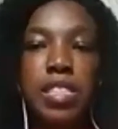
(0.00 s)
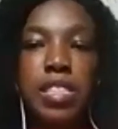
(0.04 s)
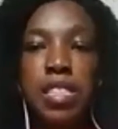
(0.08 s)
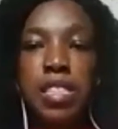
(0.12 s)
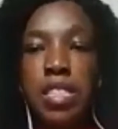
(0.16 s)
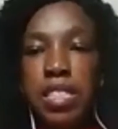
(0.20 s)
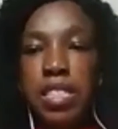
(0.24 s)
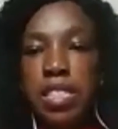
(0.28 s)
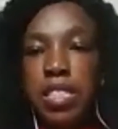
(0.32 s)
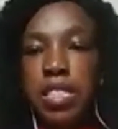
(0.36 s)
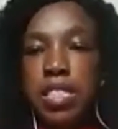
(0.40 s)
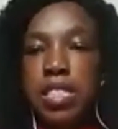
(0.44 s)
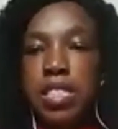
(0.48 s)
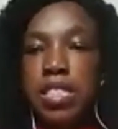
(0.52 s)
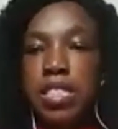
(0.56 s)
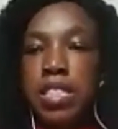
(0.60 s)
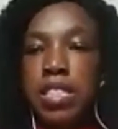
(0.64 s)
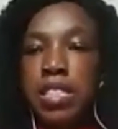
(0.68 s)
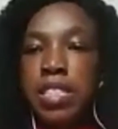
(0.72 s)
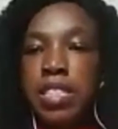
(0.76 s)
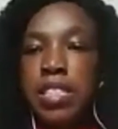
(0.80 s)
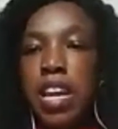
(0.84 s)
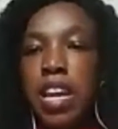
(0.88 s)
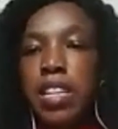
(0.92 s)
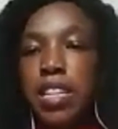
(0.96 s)
These
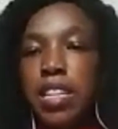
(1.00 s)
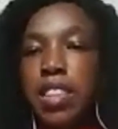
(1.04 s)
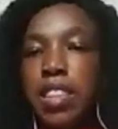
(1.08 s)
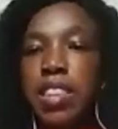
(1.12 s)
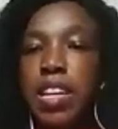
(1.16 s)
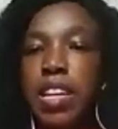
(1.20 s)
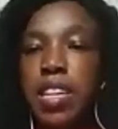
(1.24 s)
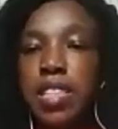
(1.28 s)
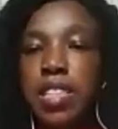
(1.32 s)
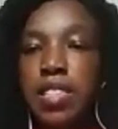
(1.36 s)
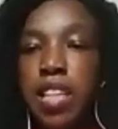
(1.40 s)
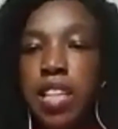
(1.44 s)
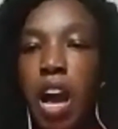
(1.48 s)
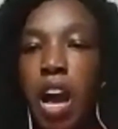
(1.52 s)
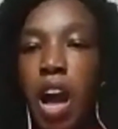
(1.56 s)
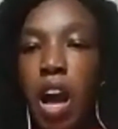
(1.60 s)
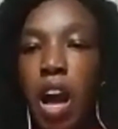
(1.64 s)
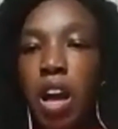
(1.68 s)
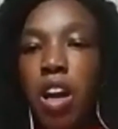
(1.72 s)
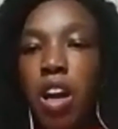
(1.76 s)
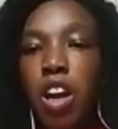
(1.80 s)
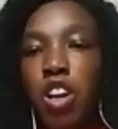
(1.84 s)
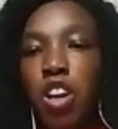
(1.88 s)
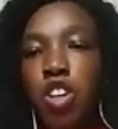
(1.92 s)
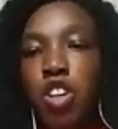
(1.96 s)
are the things that,
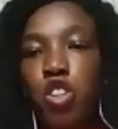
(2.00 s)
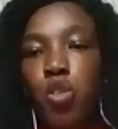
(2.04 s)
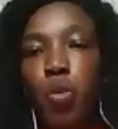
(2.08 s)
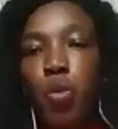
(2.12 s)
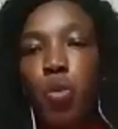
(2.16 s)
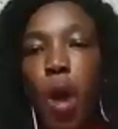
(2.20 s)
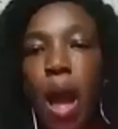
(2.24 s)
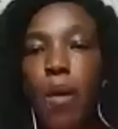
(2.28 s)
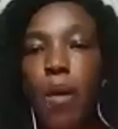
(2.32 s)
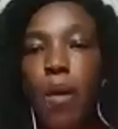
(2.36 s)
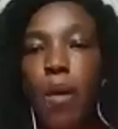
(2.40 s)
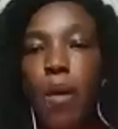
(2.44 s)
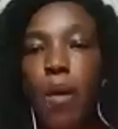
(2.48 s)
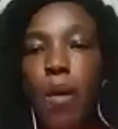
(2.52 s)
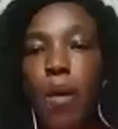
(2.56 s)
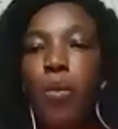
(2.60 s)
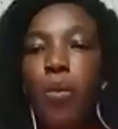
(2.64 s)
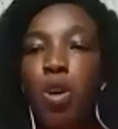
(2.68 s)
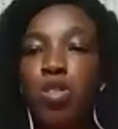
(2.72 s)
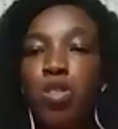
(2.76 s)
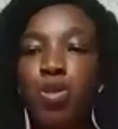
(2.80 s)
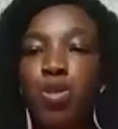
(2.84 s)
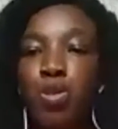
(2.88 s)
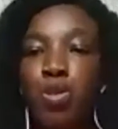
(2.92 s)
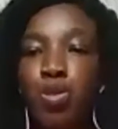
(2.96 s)
I
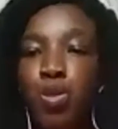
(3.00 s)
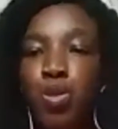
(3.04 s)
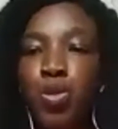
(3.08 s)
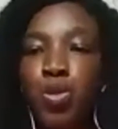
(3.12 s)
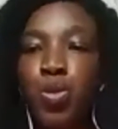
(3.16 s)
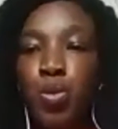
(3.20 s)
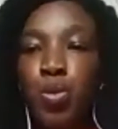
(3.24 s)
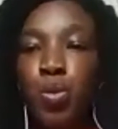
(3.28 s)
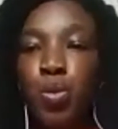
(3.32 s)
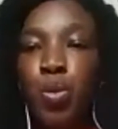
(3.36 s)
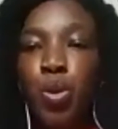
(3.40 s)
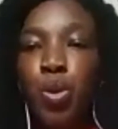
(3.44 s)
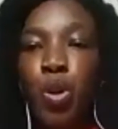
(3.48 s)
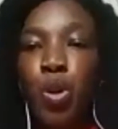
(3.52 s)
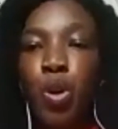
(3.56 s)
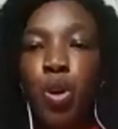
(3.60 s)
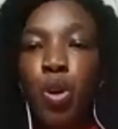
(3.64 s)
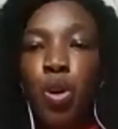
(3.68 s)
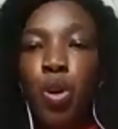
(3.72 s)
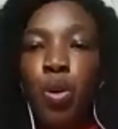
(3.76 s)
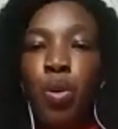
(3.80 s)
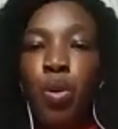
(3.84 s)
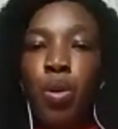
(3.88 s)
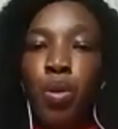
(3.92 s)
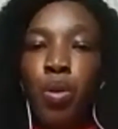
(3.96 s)
want to do,
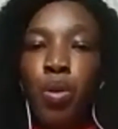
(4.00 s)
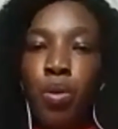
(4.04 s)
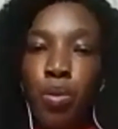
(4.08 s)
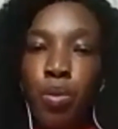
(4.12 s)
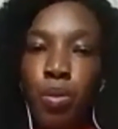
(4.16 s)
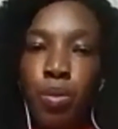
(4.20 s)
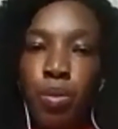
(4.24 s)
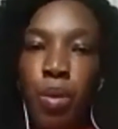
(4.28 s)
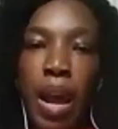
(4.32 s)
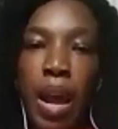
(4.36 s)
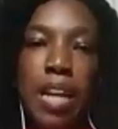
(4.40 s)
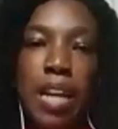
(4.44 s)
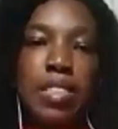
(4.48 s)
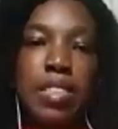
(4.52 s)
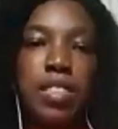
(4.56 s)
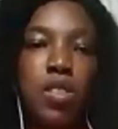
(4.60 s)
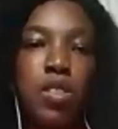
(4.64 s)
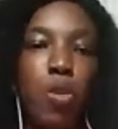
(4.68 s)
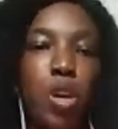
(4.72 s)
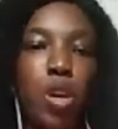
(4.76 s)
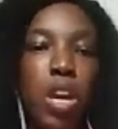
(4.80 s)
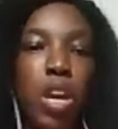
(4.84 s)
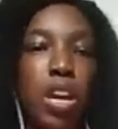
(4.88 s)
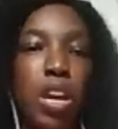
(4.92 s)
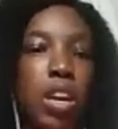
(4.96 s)
right?
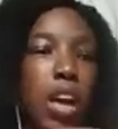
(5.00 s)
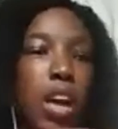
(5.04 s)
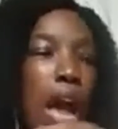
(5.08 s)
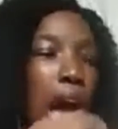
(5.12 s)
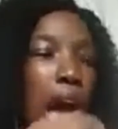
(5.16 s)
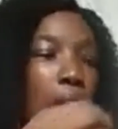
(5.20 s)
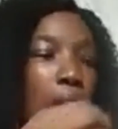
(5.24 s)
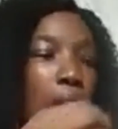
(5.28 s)
Okay,